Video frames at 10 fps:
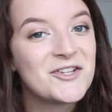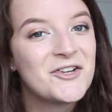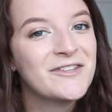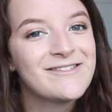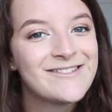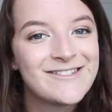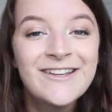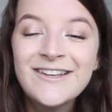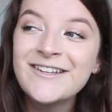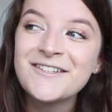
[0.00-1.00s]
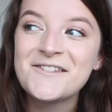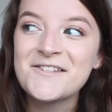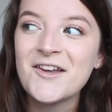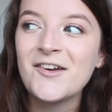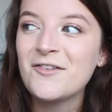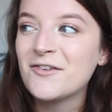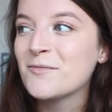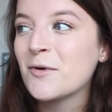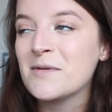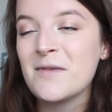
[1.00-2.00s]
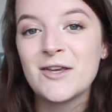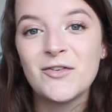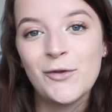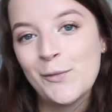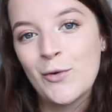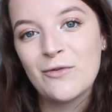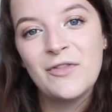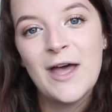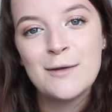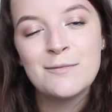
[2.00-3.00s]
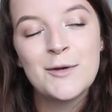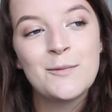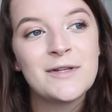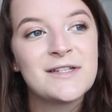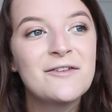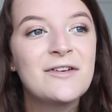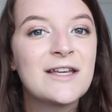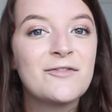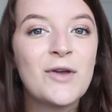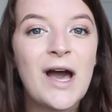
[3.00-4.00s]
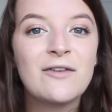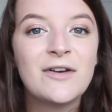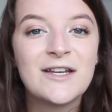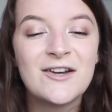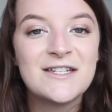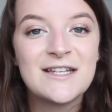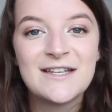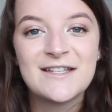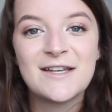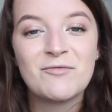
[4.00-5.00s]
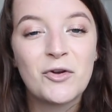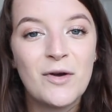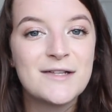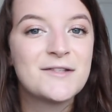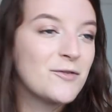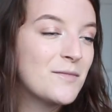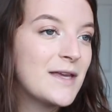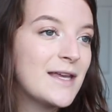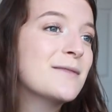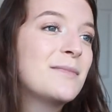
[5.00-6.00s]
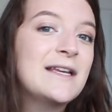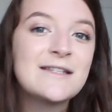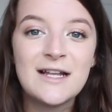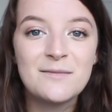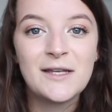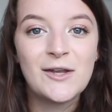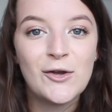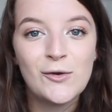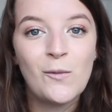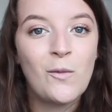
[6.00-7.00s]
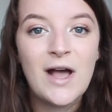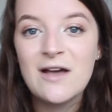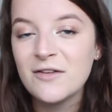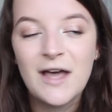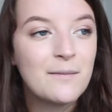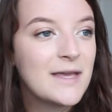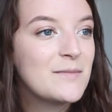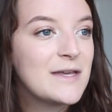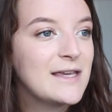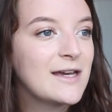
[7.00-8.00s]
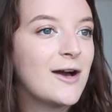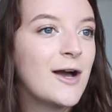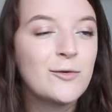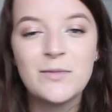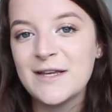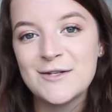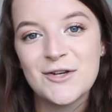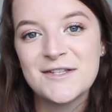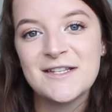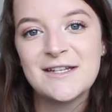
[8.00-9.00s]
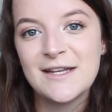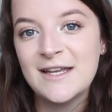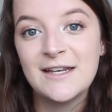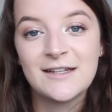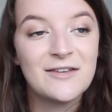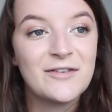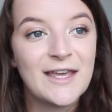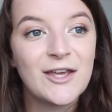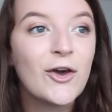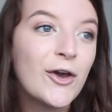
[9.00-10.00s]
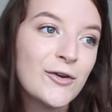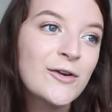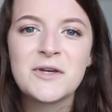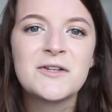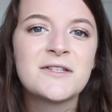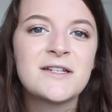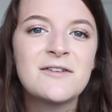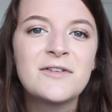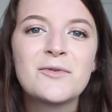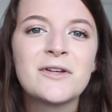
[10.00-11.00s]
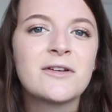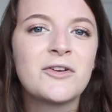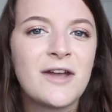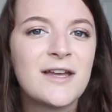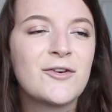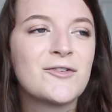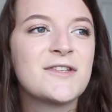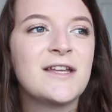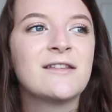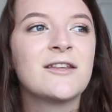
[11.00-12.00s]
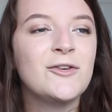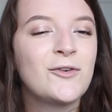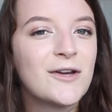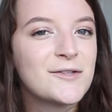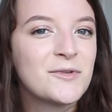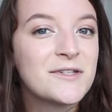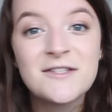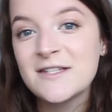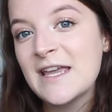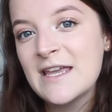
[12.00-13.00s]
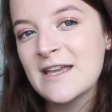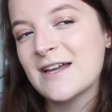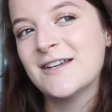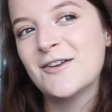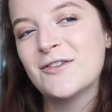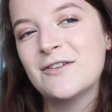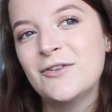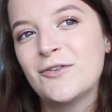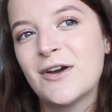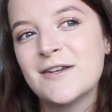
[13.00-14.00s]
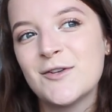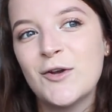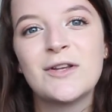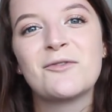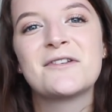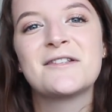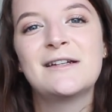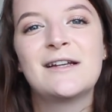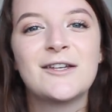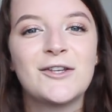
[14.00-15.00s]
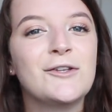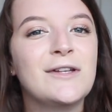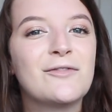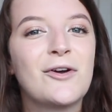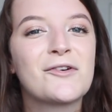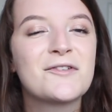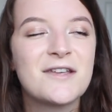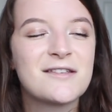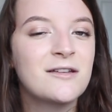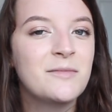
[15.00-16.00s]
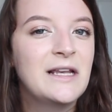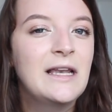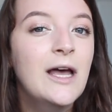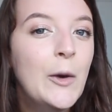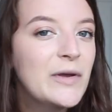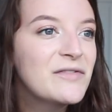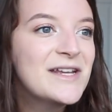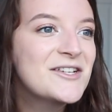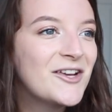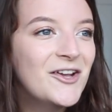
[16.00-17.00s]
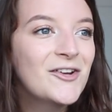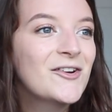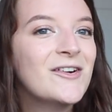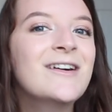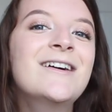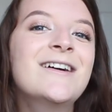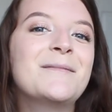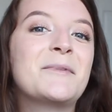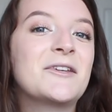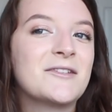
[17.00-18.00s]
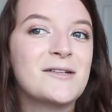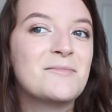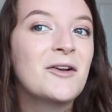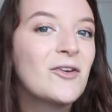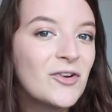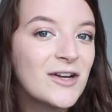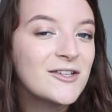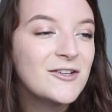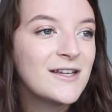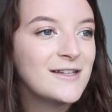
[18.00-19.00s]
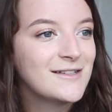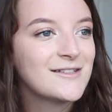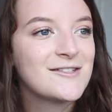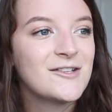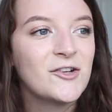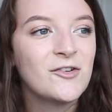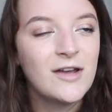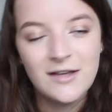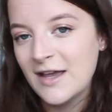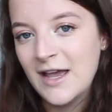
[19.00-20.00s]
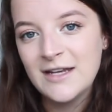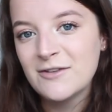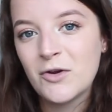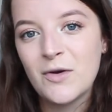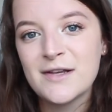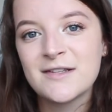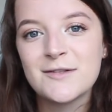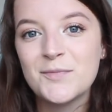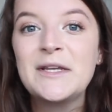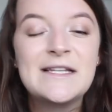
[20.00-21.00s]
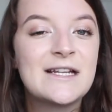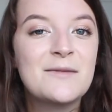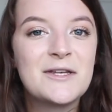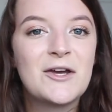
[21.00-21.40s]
passions so I want to probably make a few more of them but definitely if you have any ideas and requests from me please let me know whatever that may be I will be interested in giving it a go because I definitely want to create content that you guys want to see and I know that if you guys only want to see like uni vlogs that's going to be a little bit of an issue because I'm no longer at uni so any requests, please let me